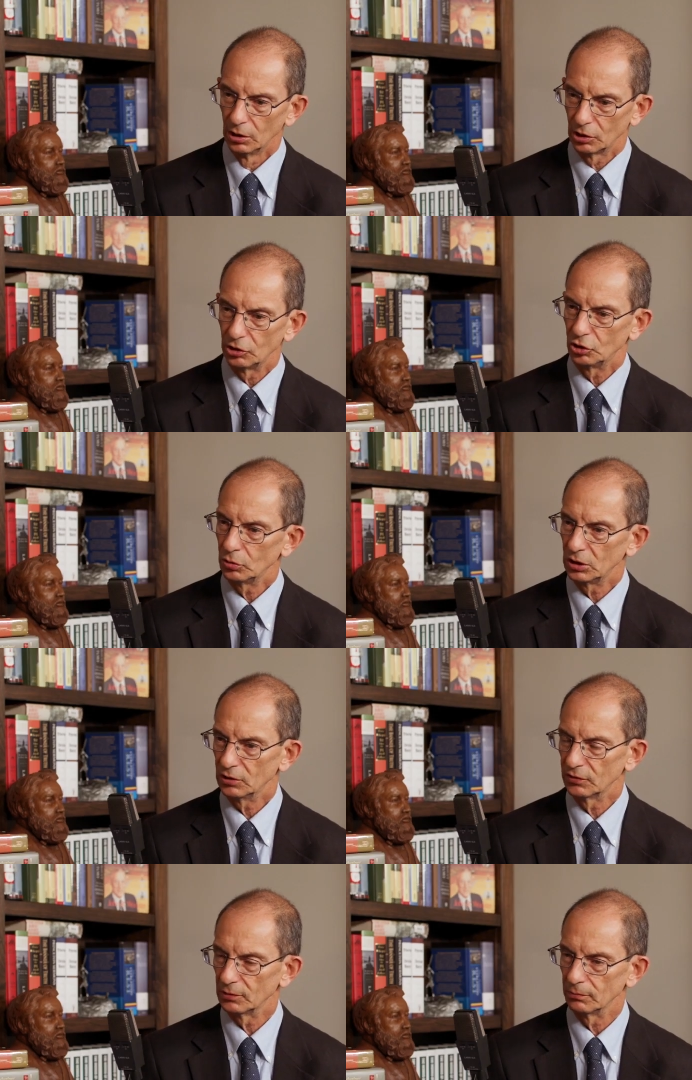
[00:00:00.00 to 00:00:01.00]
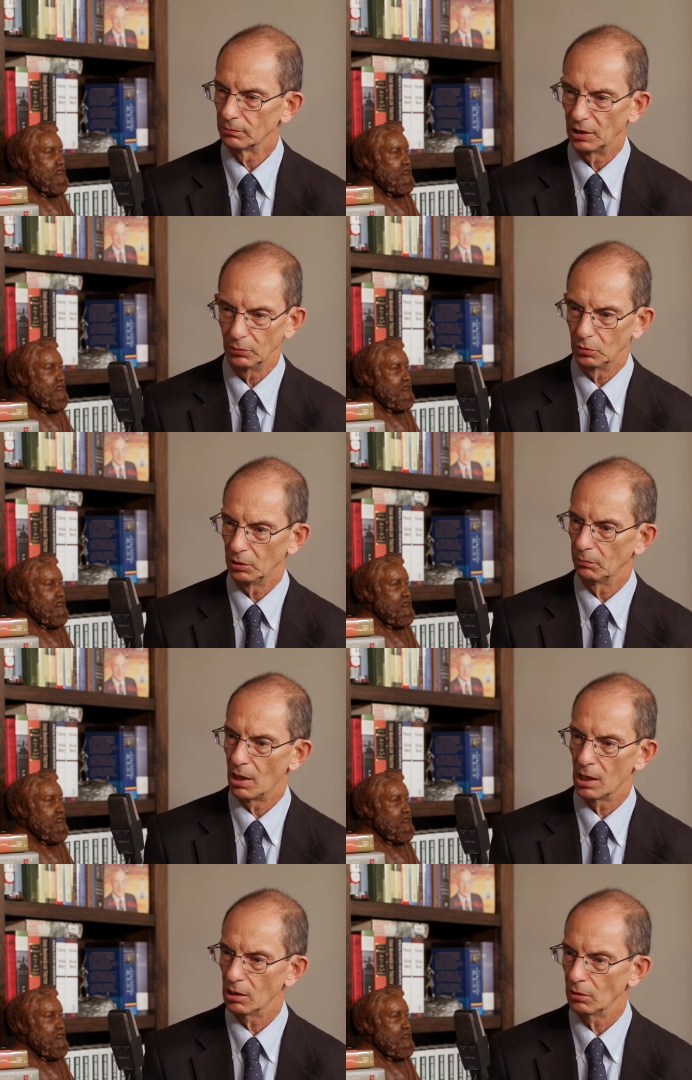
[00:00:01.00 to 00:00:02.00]
Speaker 1: to Judaism, but we
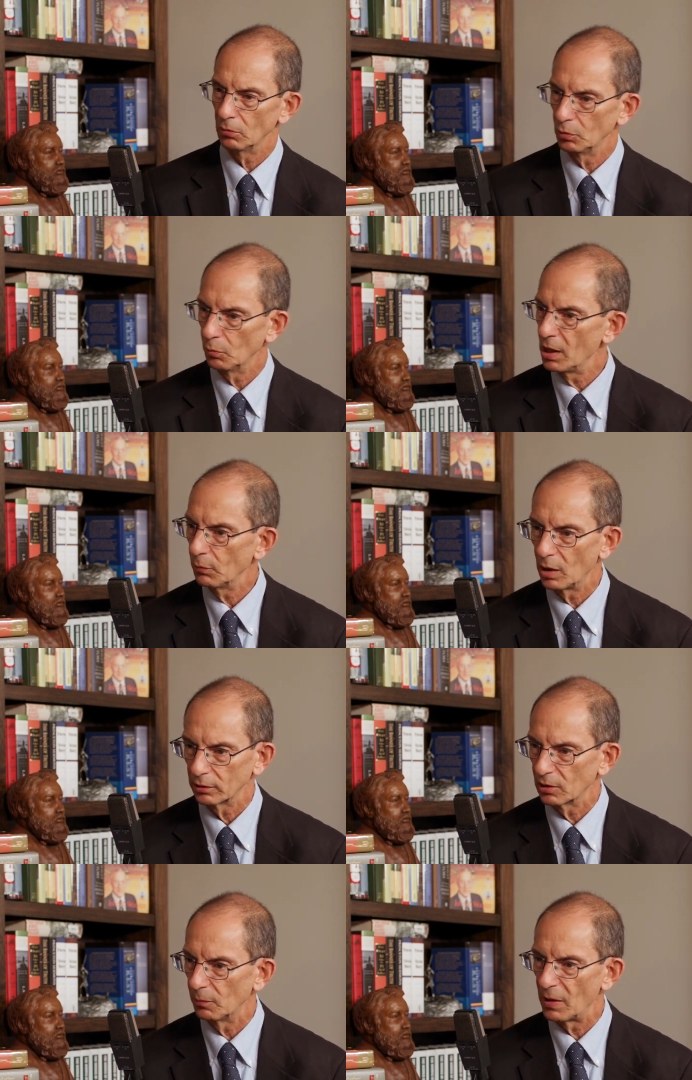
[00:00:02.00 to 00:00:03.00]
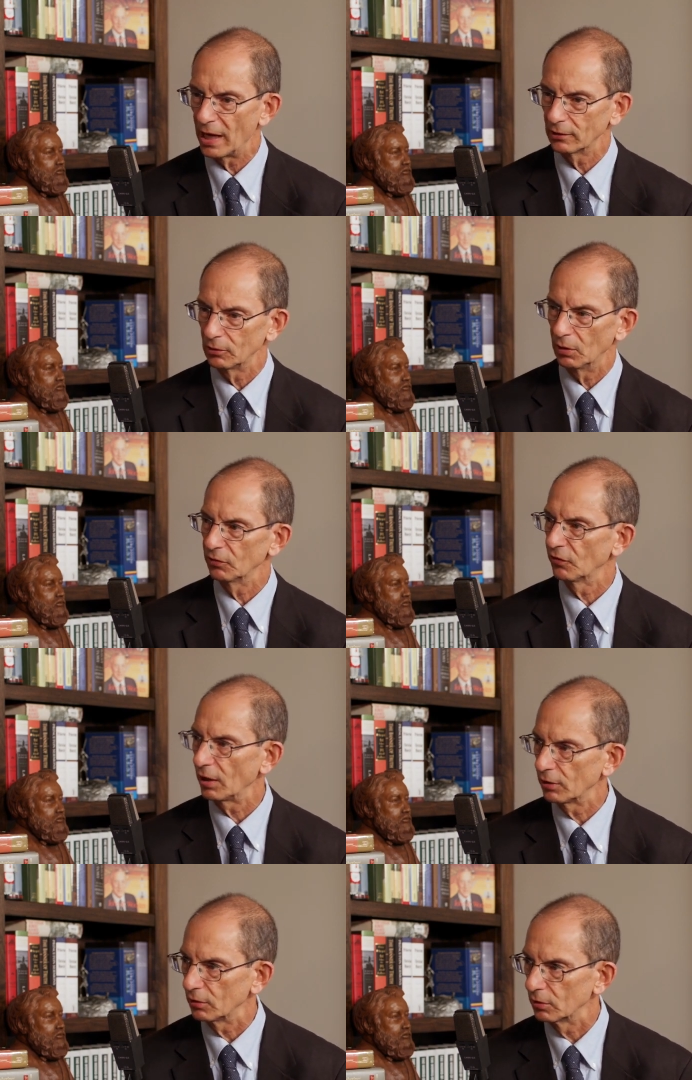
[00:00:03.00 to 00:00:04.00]
may we may want to go back to our
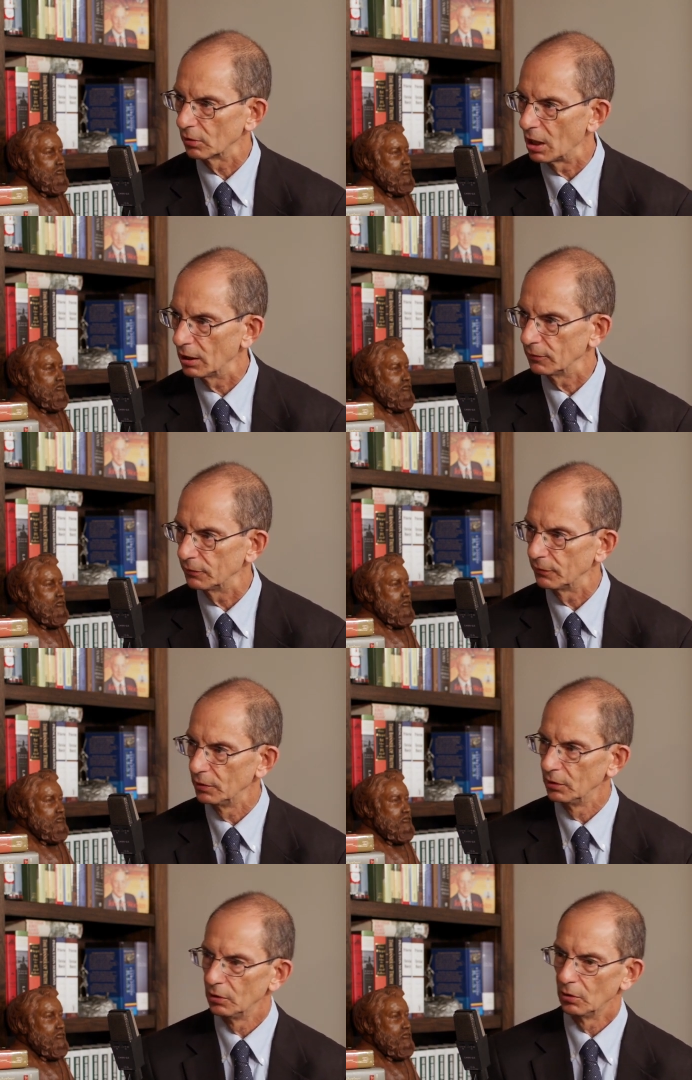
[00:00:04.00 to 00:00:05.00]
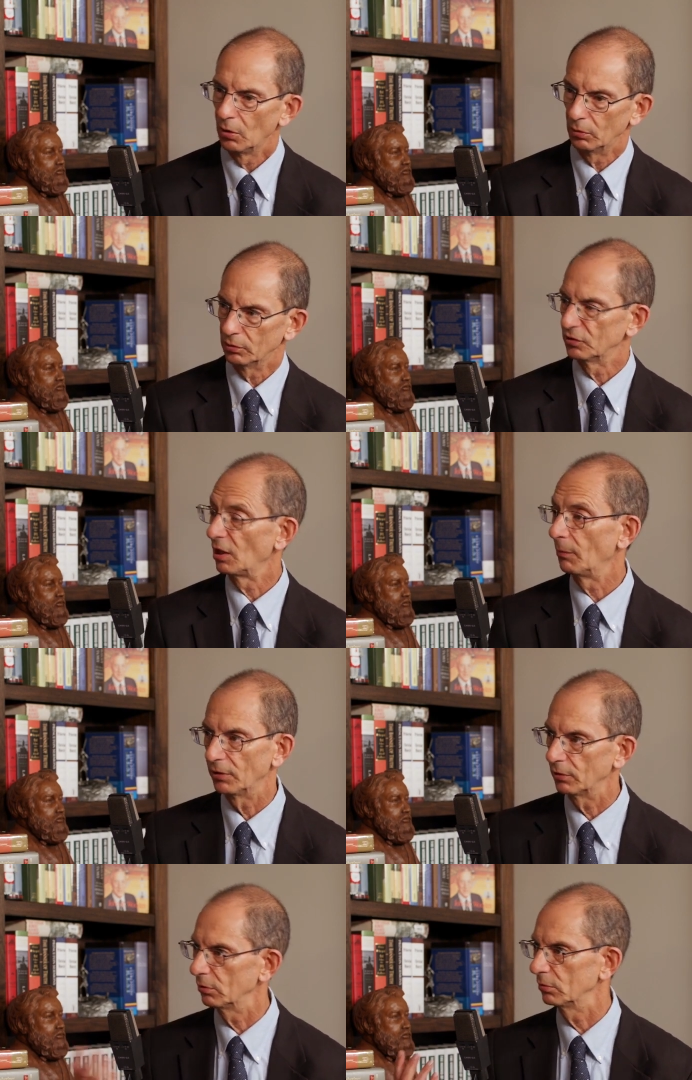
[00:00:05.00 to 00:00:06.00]
secular life or some
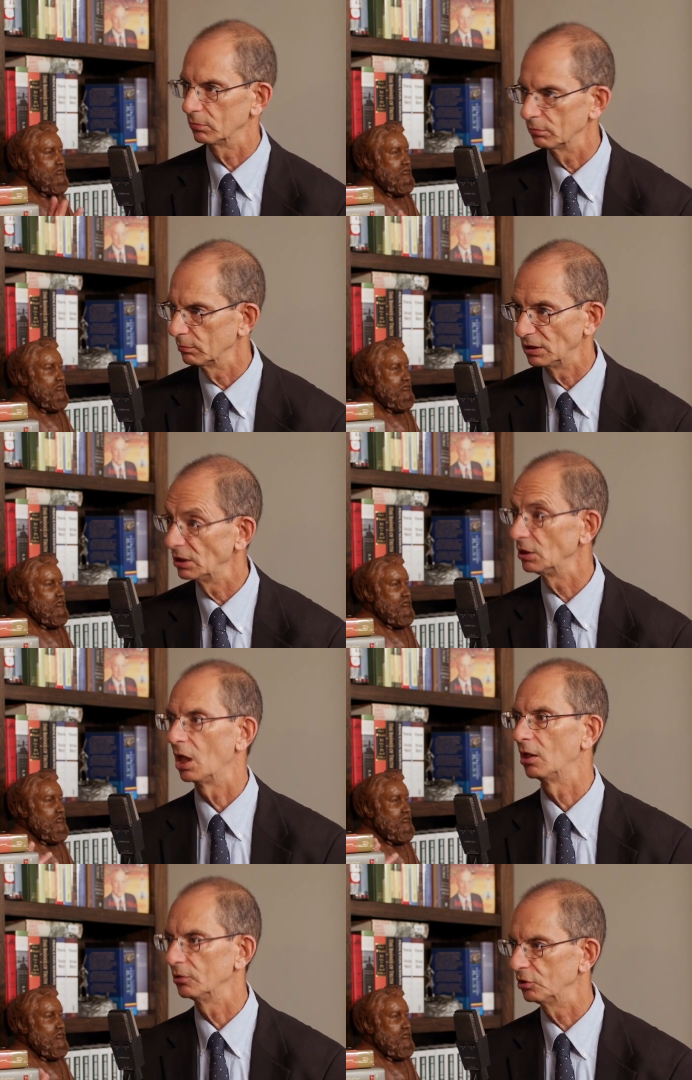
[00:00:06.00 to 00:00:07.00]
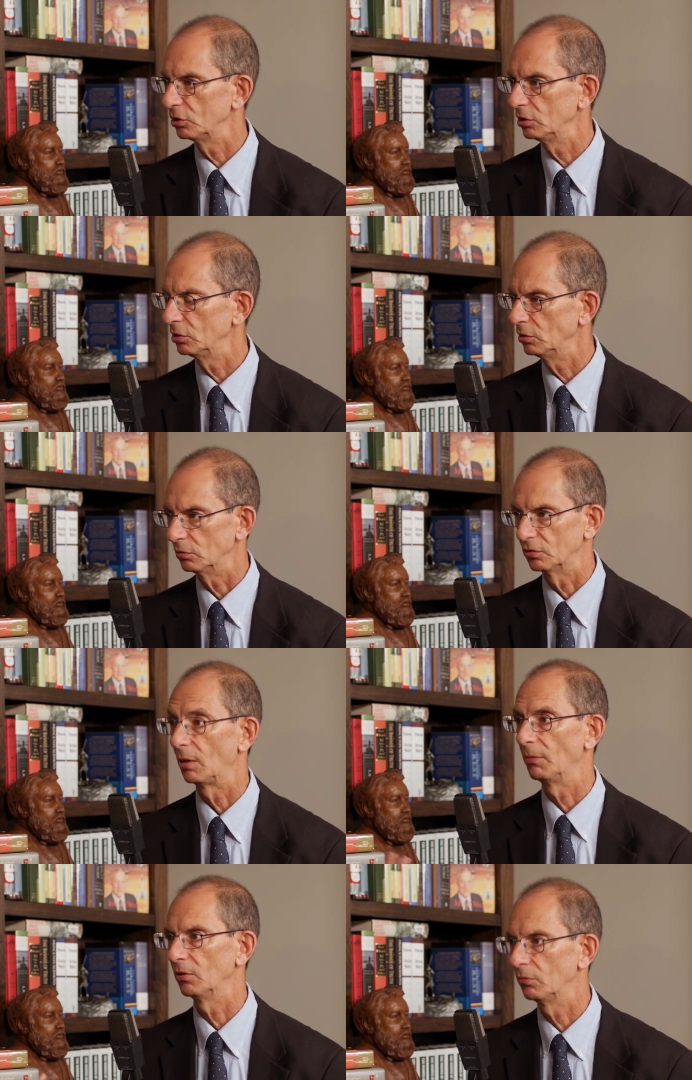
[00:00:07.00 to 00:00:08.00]
other ideology or
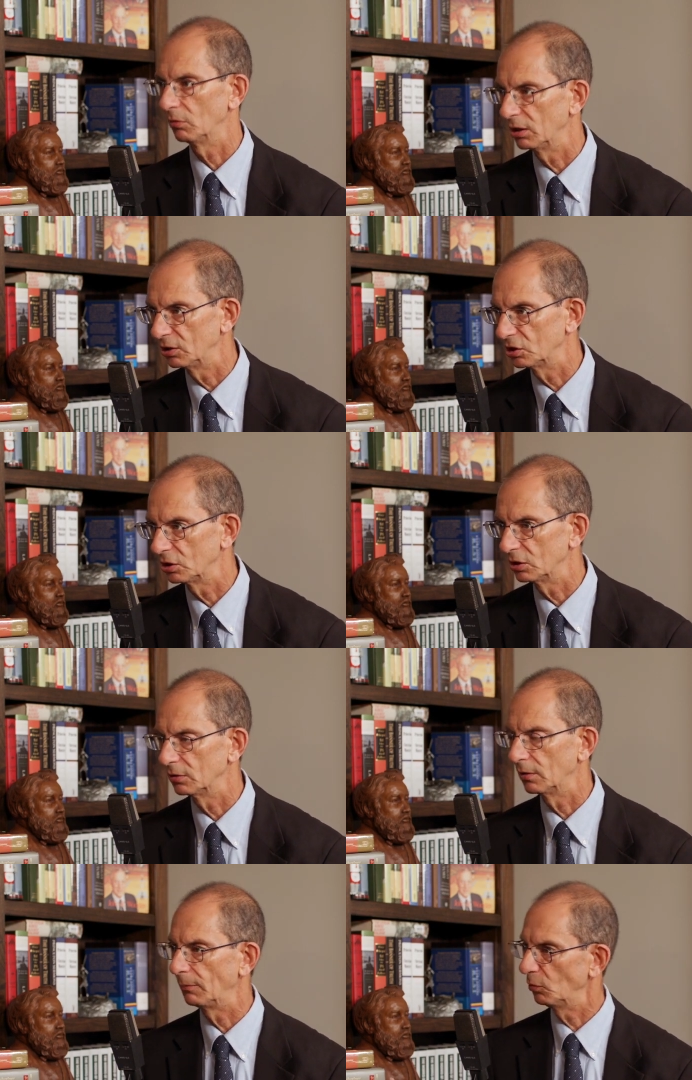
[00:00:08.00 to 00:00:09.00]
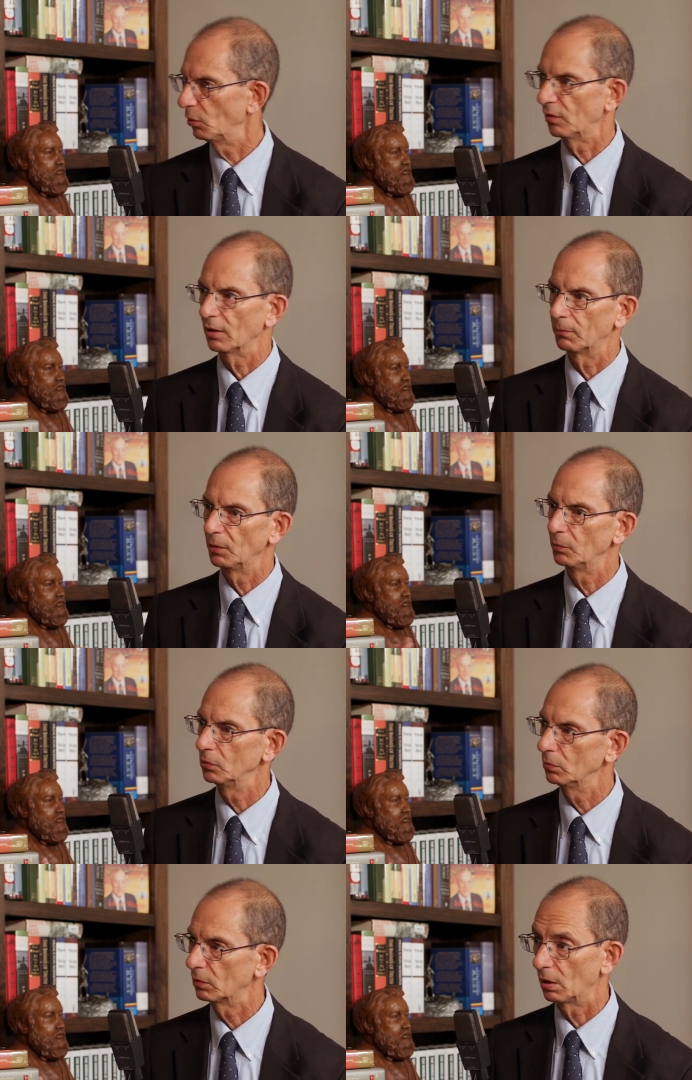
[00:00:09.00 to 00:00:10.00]
some other religion. I mean, we think of people
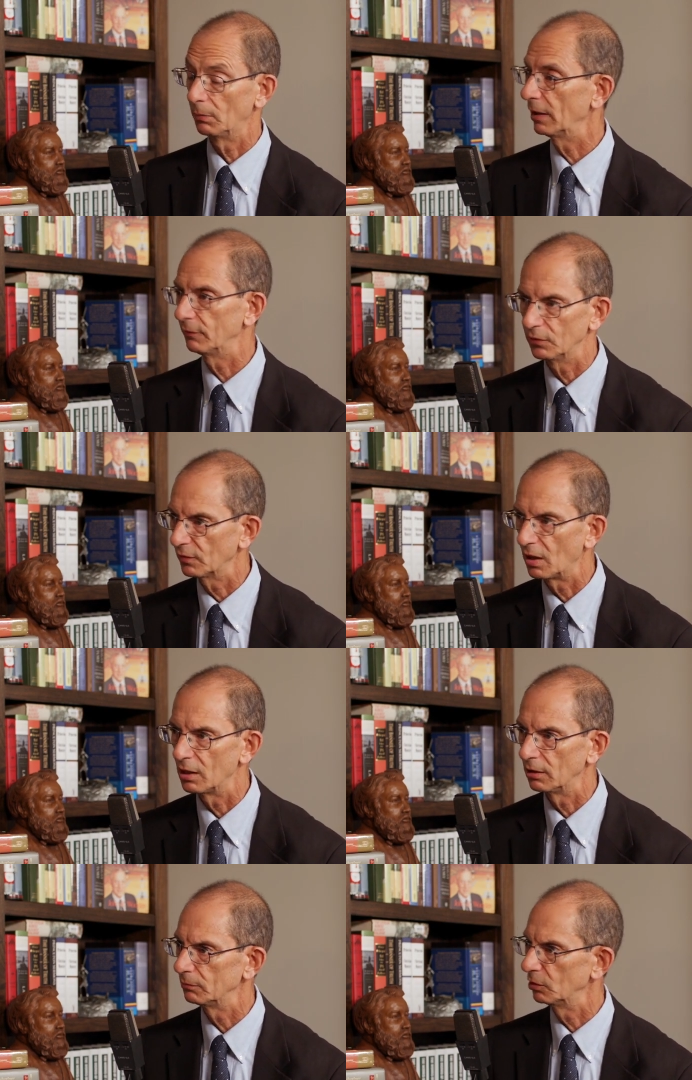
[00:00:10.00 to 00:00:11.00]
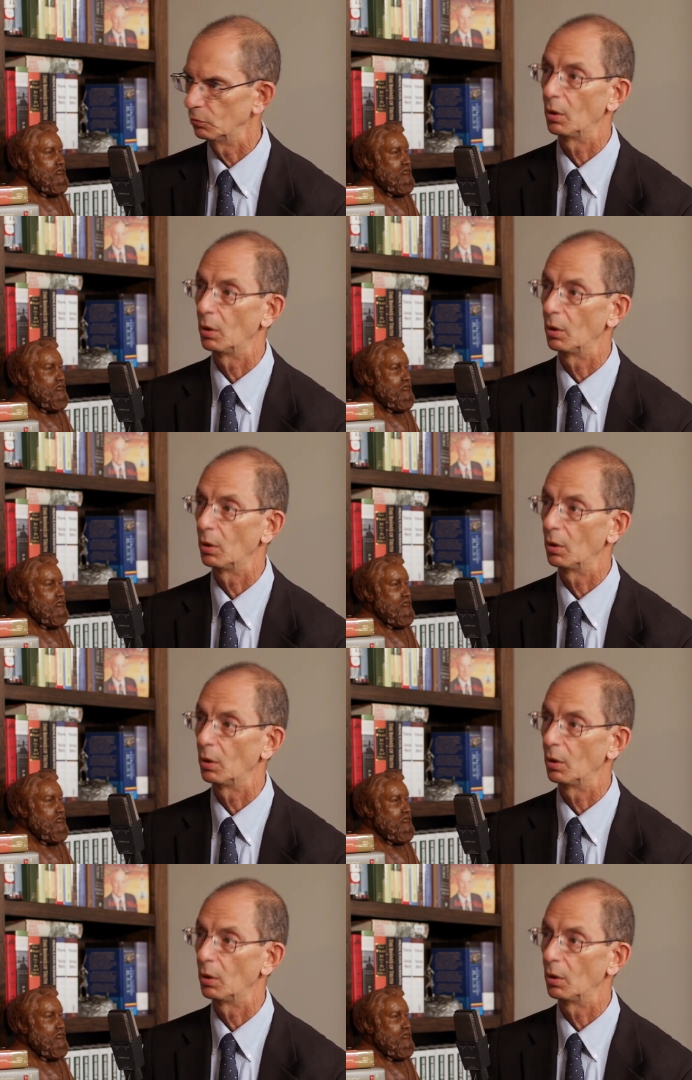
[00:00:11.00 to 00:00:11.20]
who come out of Islam or